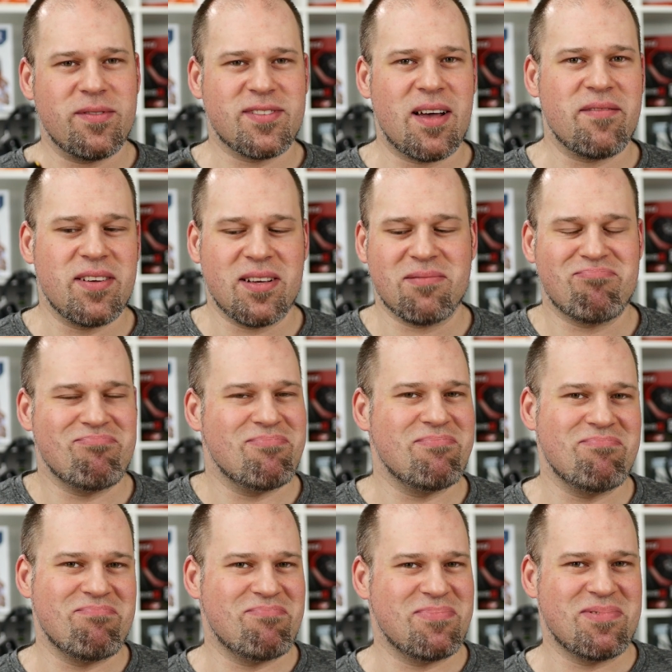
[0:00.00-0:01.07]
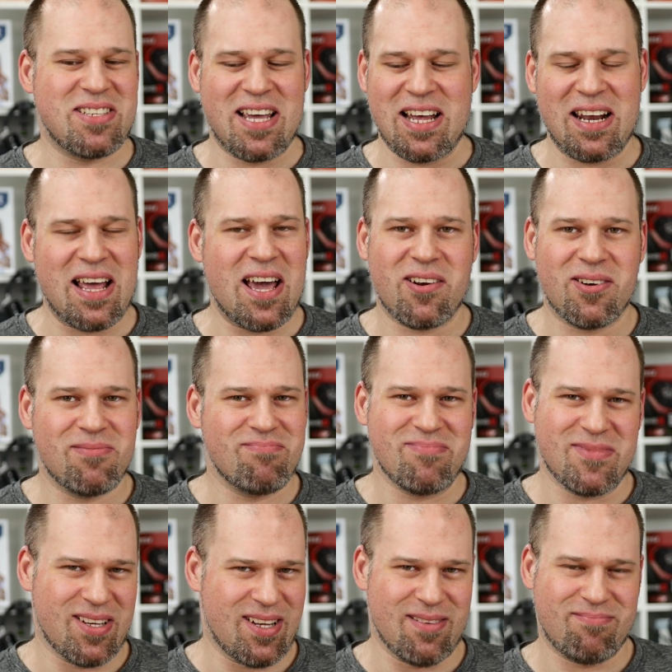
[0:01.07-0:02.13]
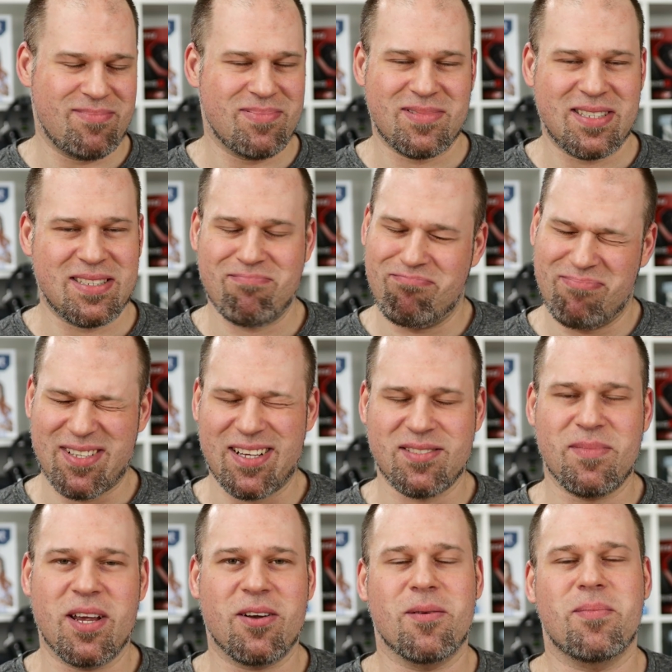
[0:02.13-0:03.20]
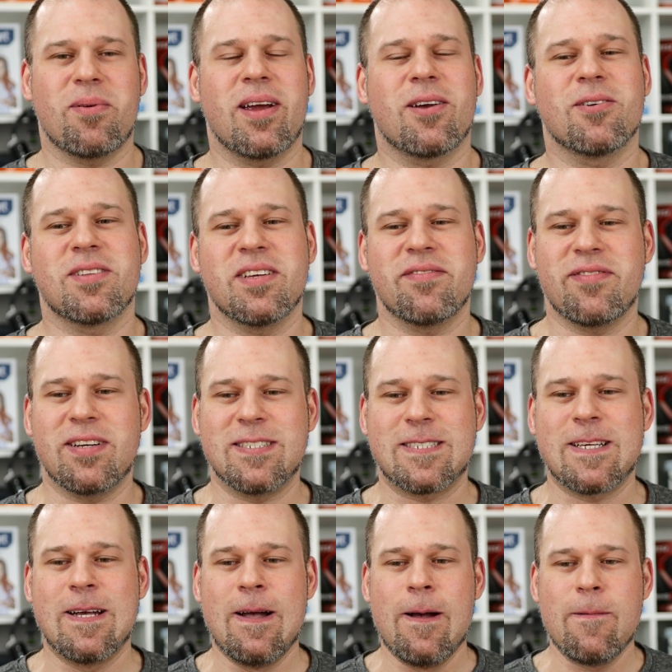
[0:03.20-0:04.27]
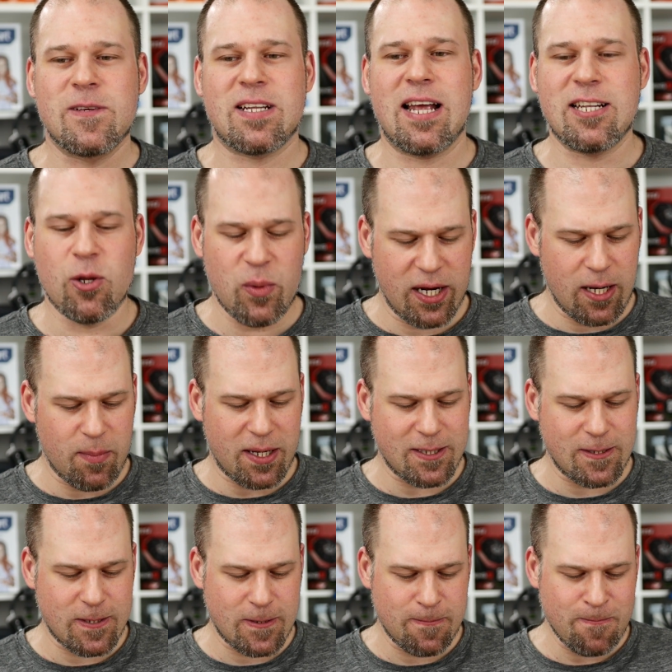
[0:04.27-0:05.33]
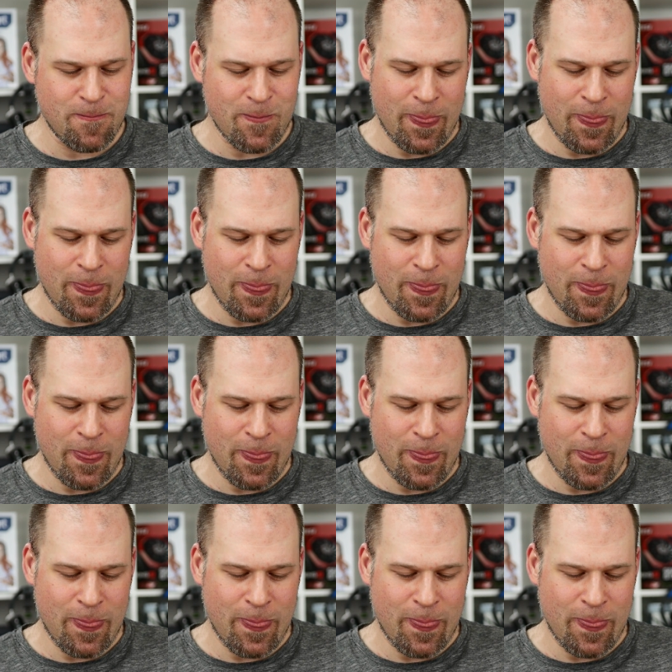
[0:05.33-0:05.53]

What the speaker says: with something tad lighter, nah, doesn't make or break or difference. Slightly wiggly buttons.